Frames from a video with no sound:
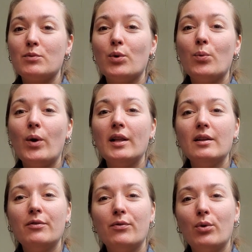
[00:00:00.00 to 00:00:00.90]
We went
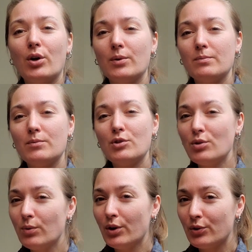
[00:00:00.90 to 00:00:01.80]
there for
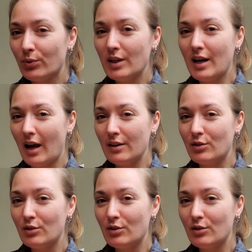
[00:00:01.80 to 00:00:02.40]
2 or 3 nights,